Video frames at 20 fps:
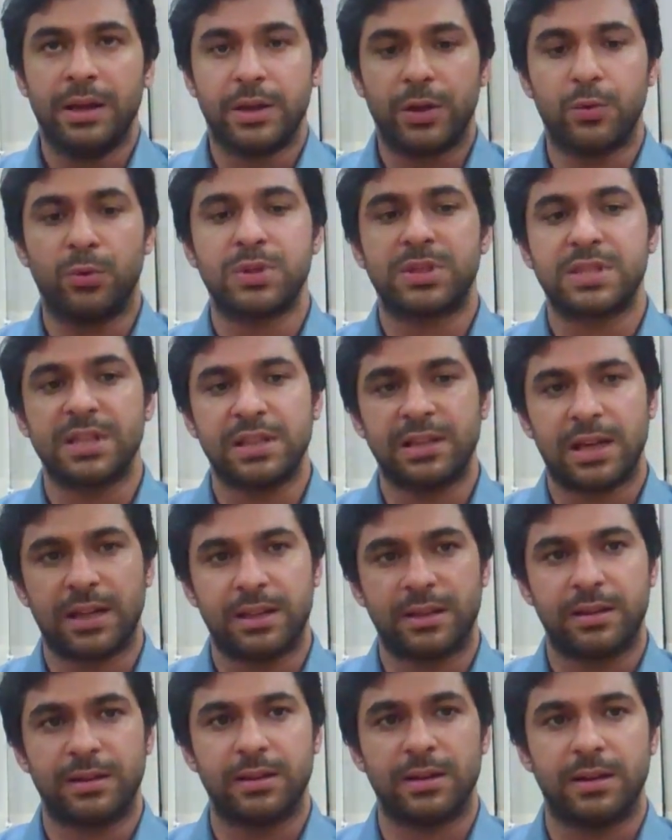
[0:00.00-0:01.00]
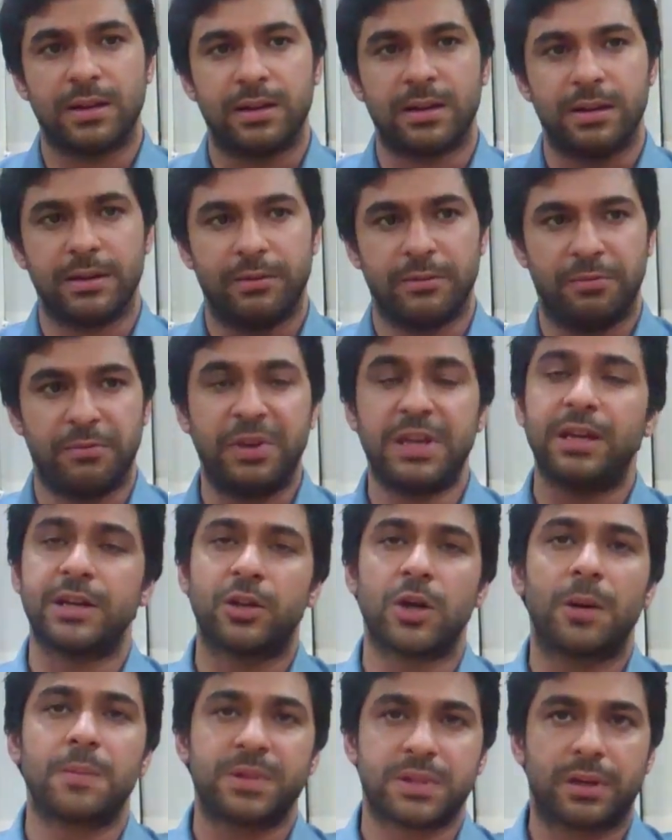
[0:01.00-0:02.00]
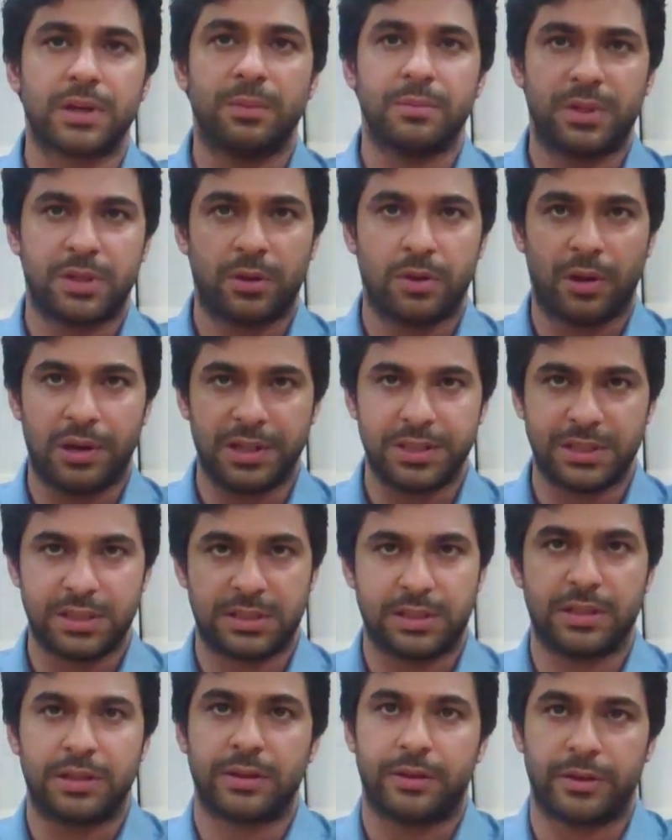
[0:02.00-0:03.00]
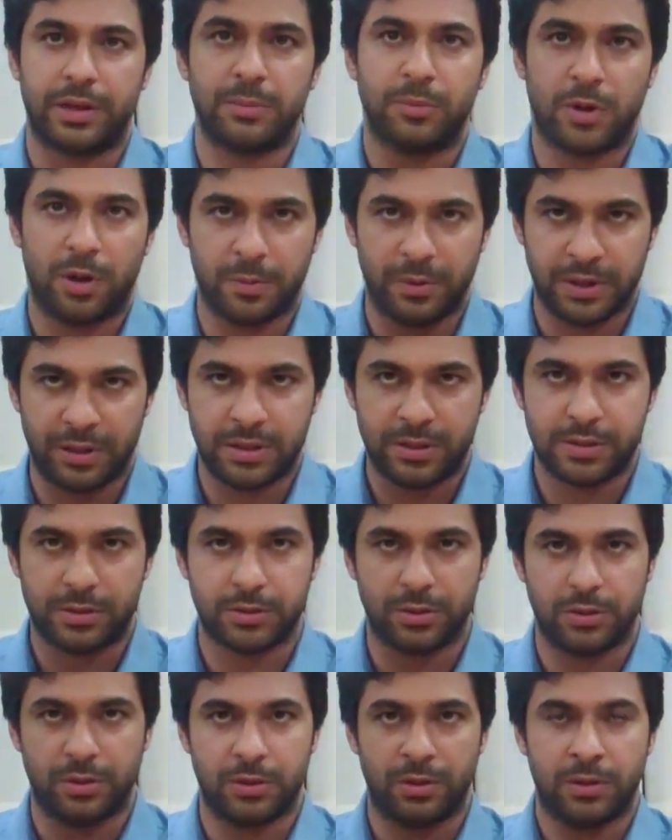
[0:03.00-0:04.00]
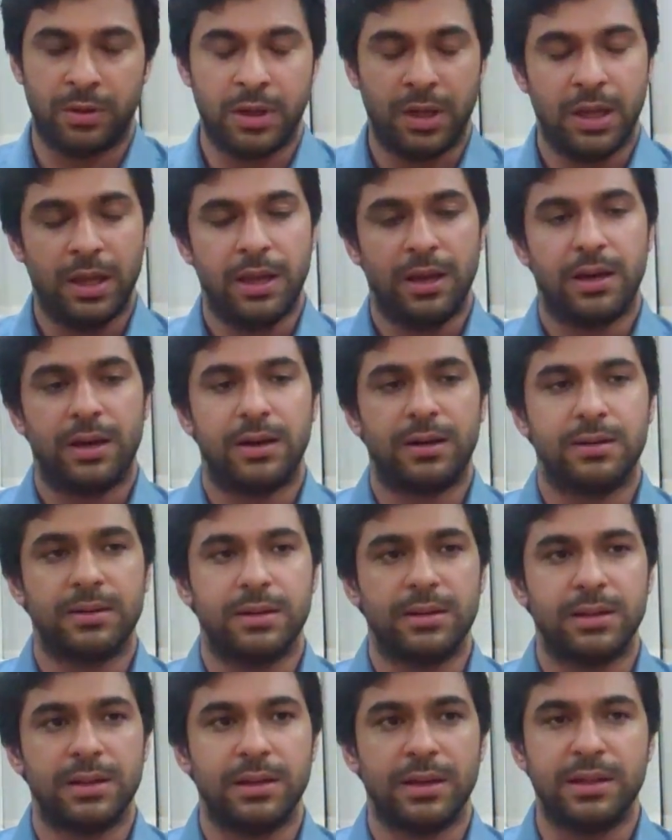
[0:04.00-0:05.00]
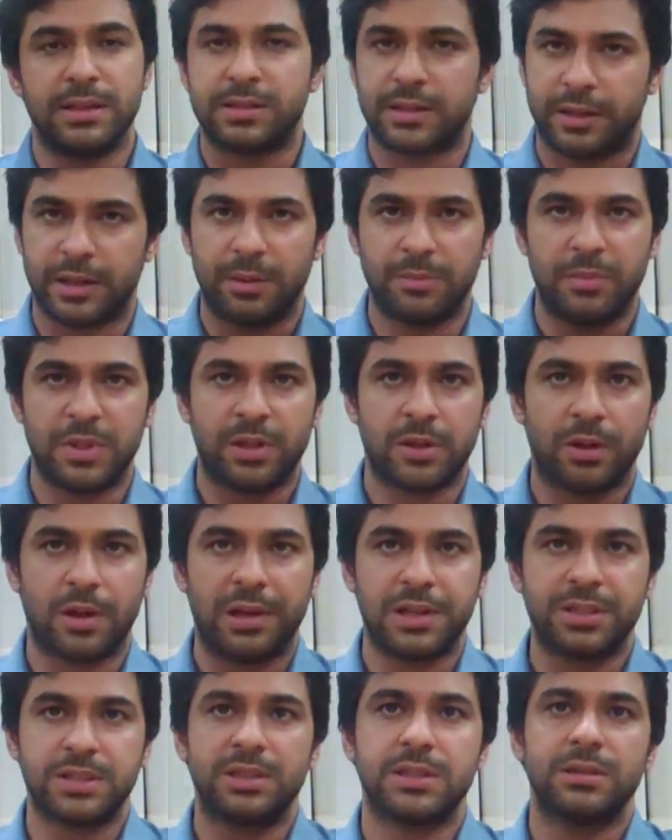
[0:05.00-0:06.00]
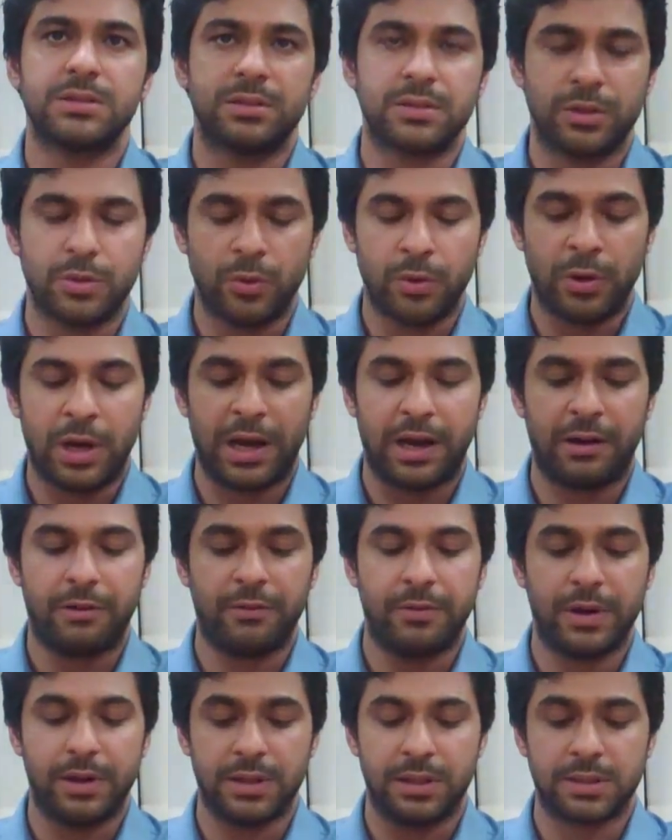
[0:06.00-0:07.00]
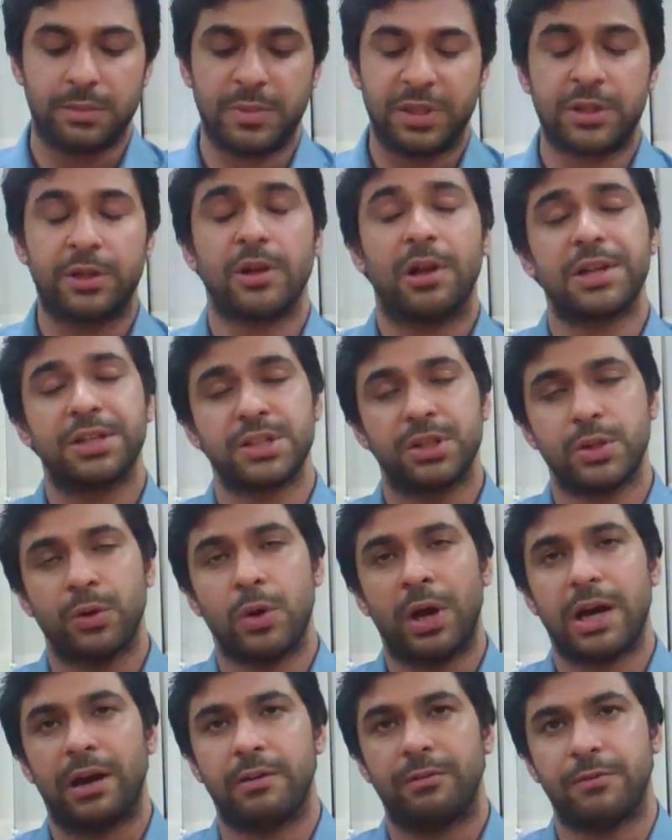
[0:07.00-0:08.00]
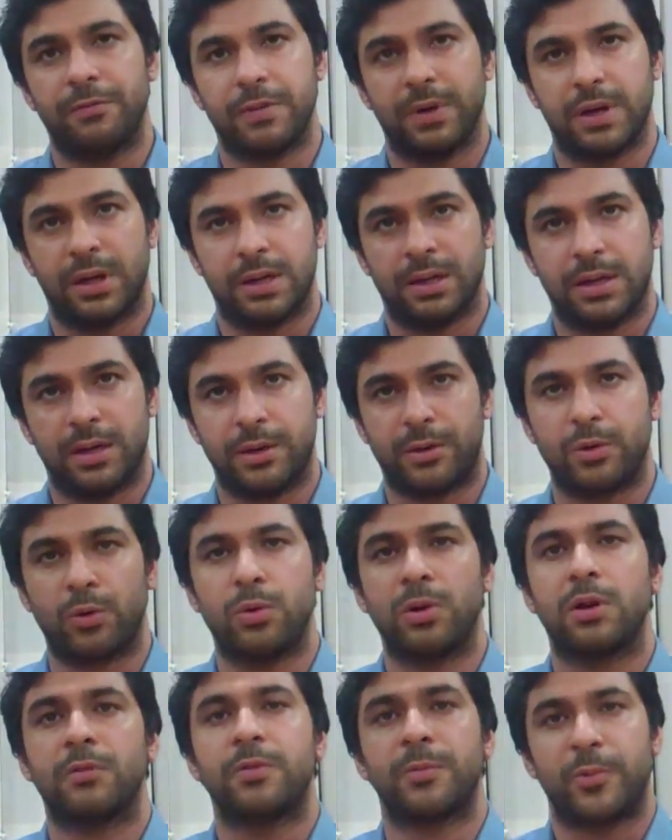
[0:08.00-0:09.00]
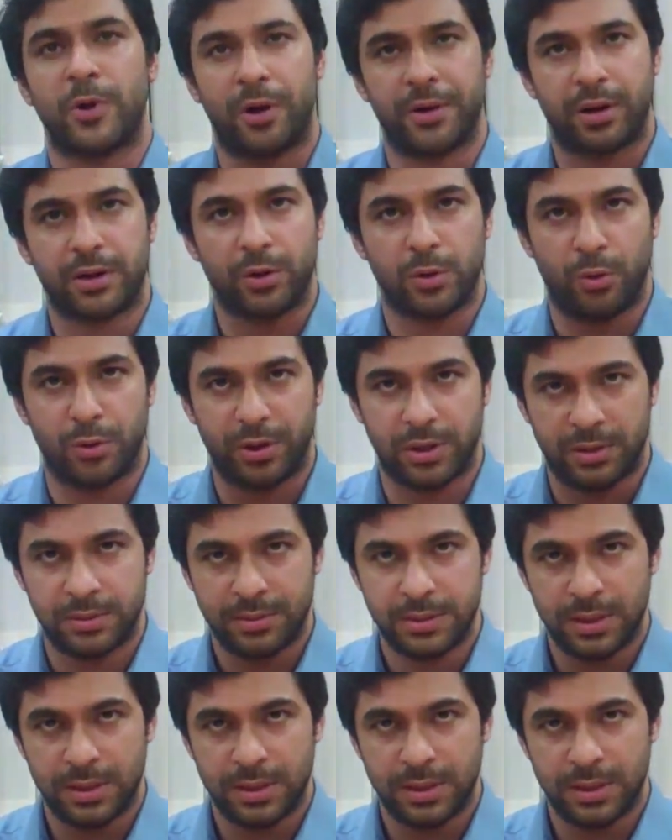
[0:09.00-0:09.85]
You would see that we adopt Scrum methodologies in Dream Orbit. So in Scrum methodologies, you have a role of a product owner.